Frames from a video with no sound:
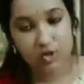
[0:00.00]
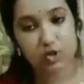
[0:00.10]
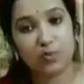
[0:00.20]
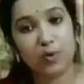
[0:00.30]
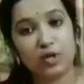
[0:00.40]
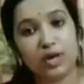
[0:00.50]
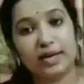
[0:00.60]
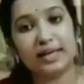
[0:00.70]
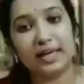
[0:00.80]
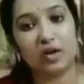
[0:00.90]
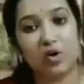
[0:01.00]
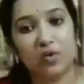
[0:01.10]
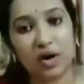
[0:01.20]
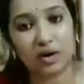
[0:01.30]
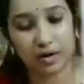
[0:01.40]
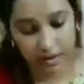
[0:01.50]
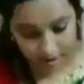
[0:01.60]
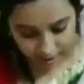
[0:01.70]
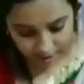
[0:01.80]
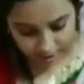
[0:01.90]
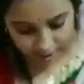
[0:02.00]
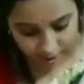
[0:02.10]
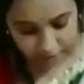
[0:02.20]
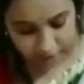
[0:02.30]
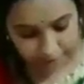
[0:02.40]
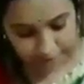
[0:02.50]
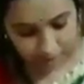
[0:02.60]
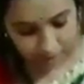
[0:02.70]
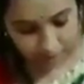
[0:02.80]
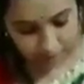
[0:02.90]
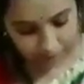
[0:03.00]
So put a tick over river bank.